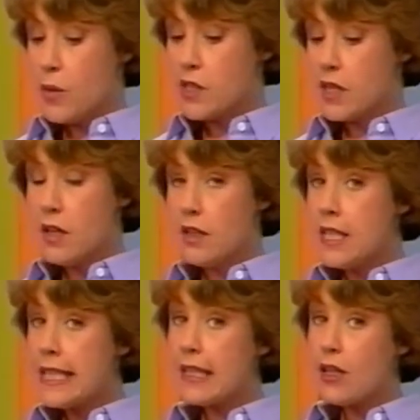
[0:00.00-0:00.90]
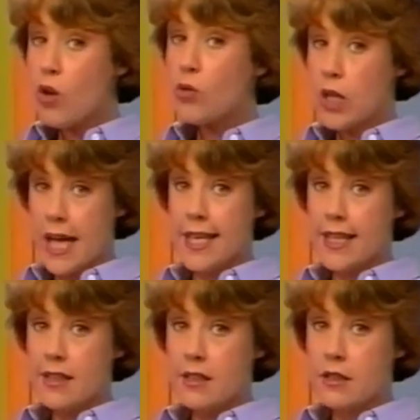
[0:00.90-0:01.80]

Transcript: was a little old lady